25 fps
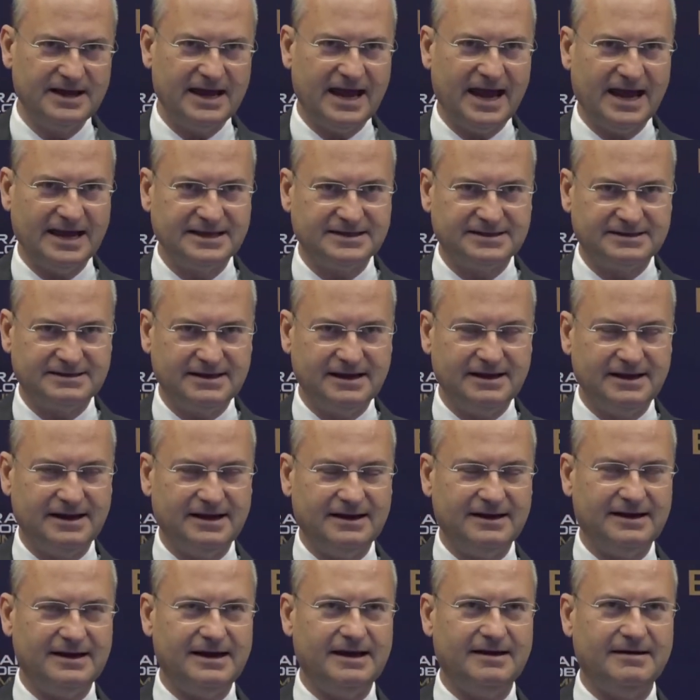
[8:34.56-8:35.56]
has
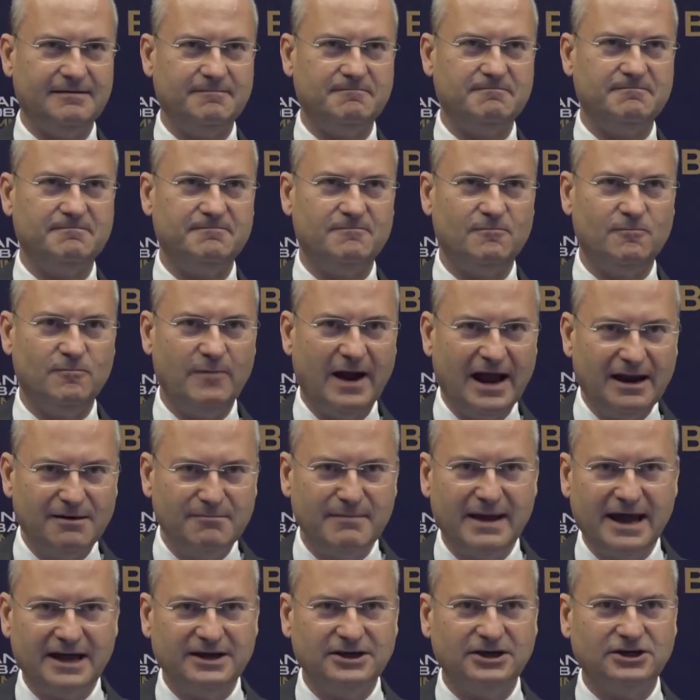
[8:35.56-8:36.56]
a
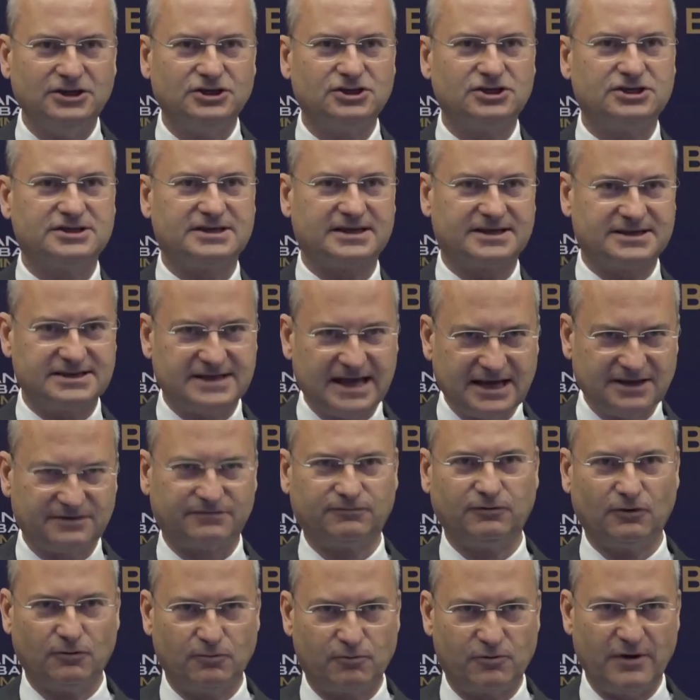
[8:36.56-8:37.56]
well-managed,
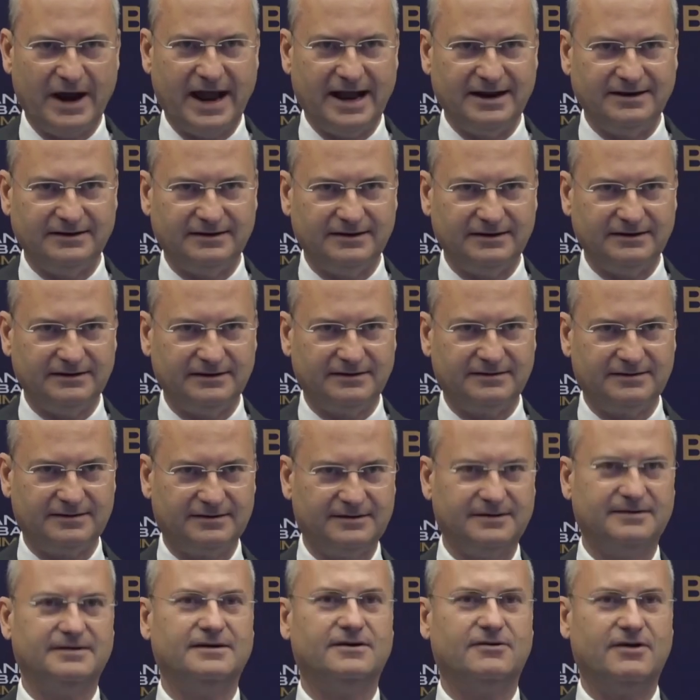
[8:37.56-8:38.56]
successful brand,
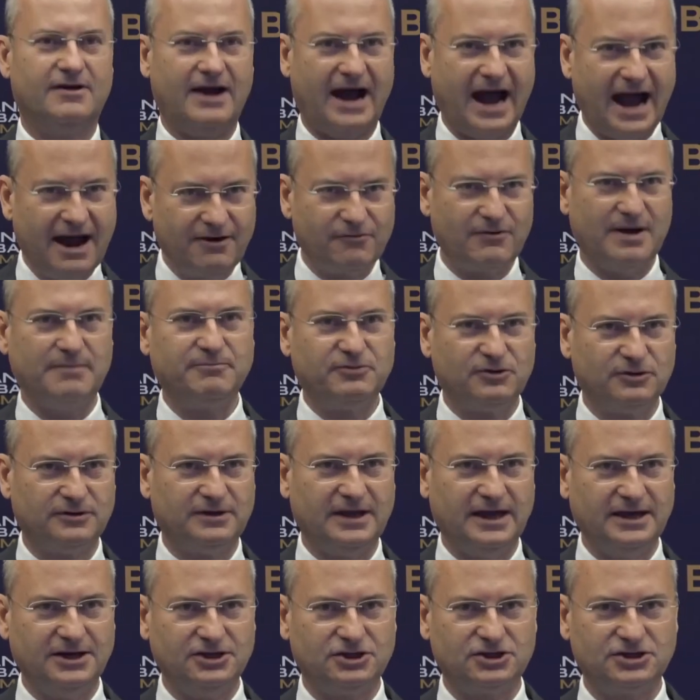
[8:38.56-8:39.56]
and high
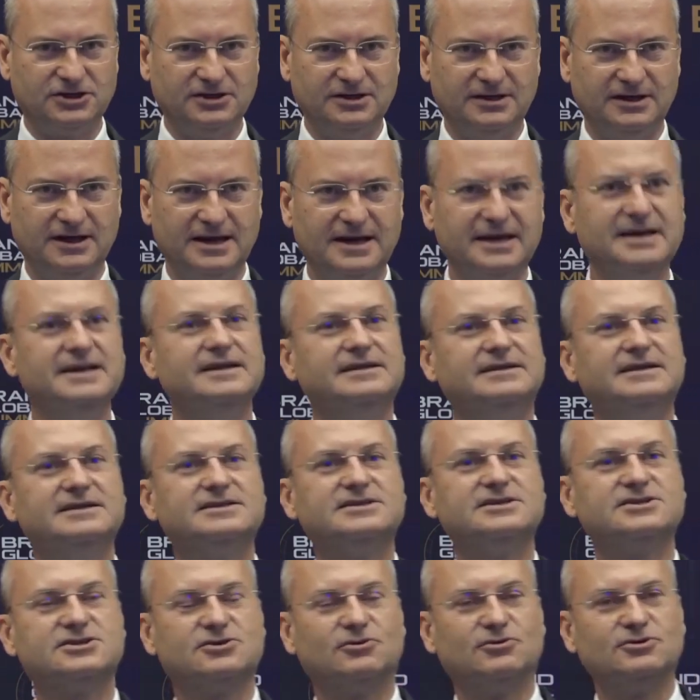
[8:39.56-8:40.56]
reputation,
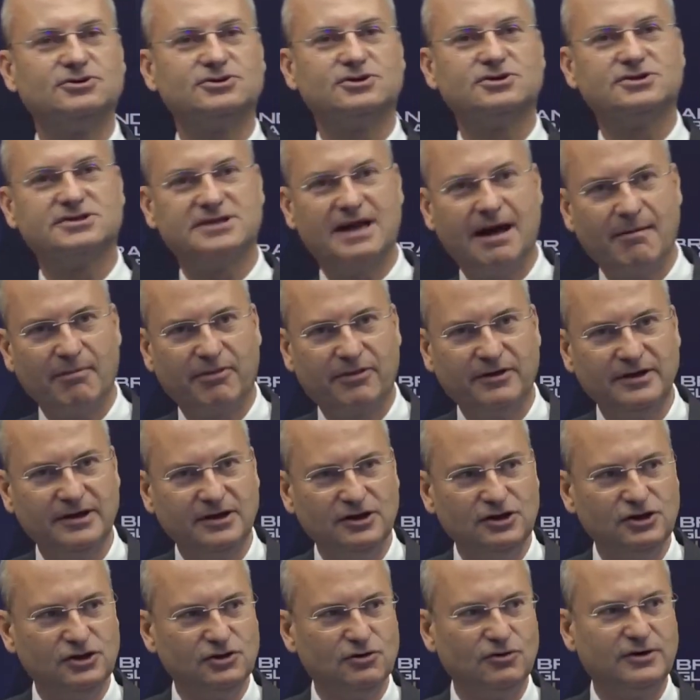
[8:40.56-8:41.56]
this is also something
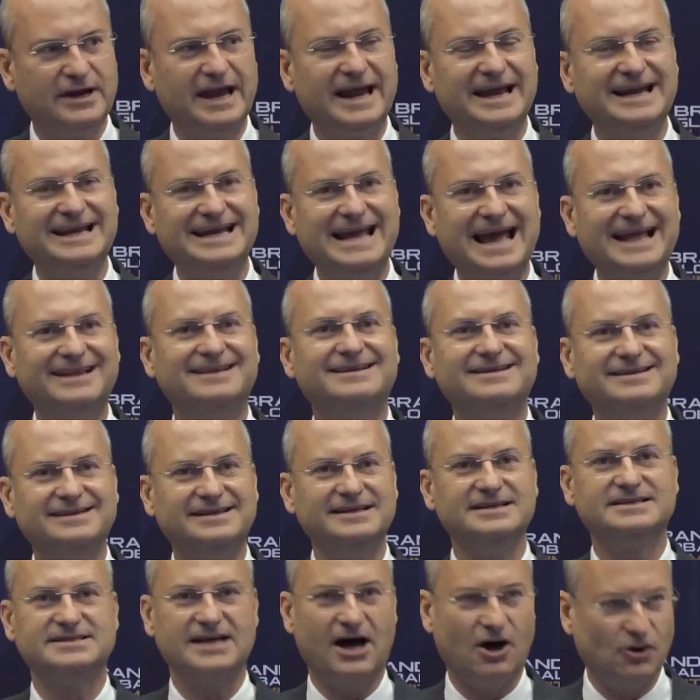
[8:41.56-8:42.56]
you can get
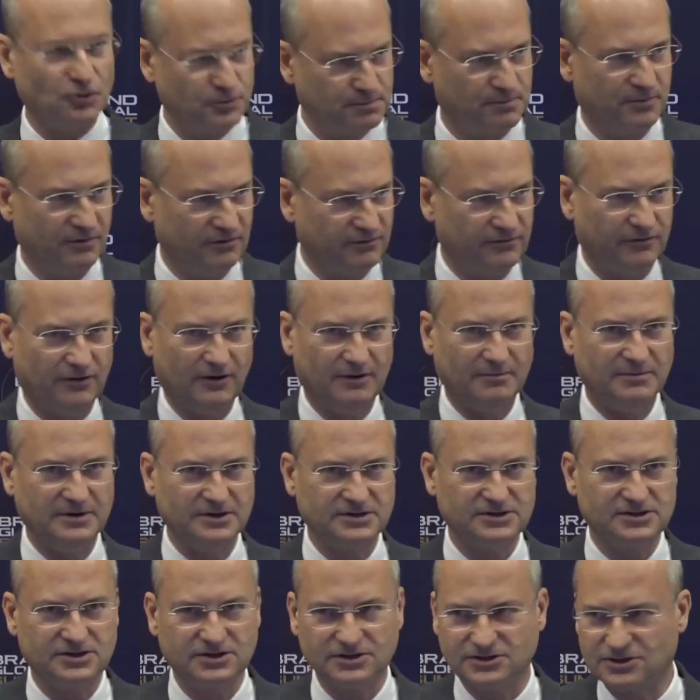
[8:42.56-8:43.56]
these
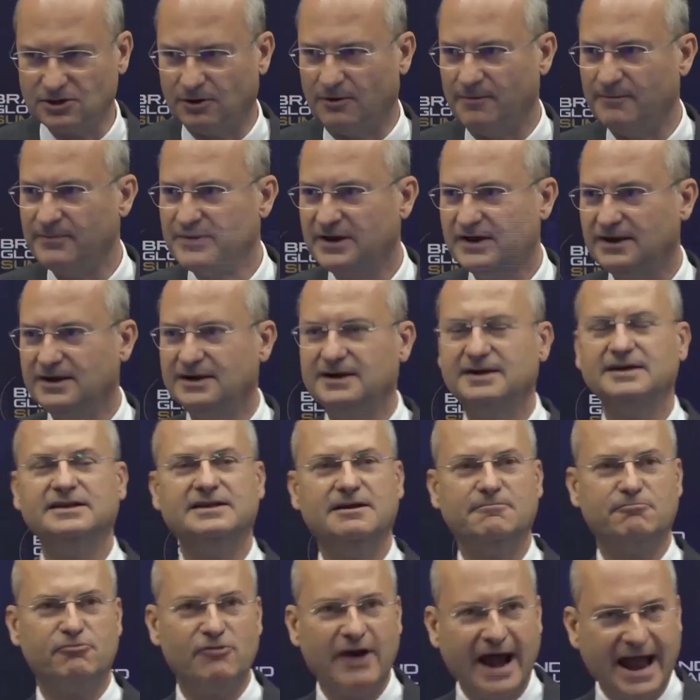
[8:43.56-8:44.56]
outperformers. So
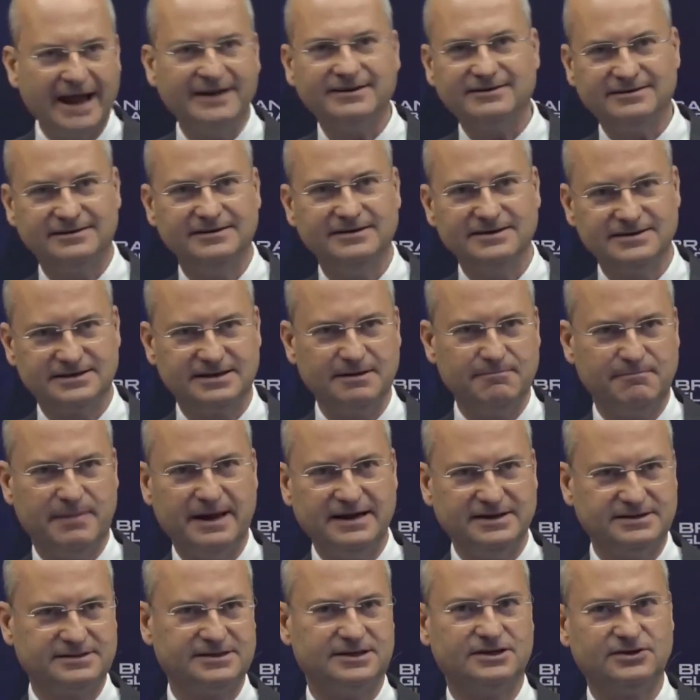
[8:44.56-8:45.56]
the brand is the
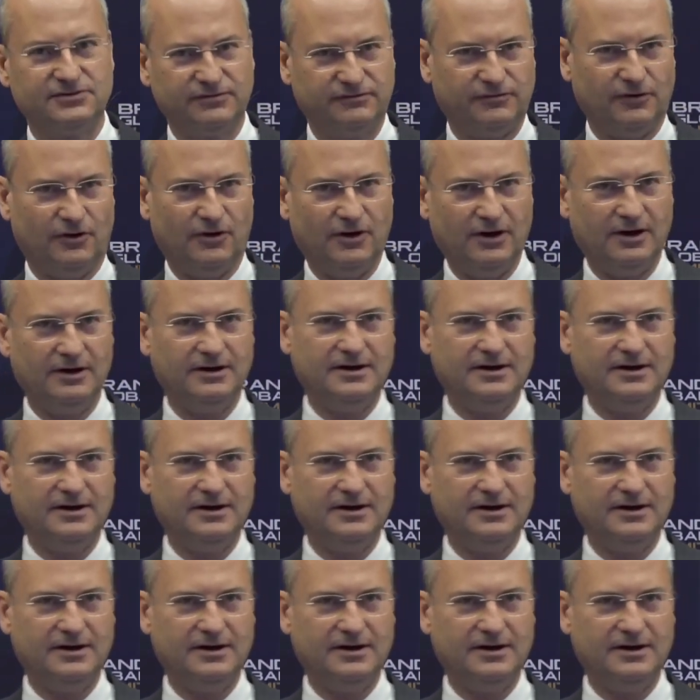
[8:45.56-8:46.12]
basis for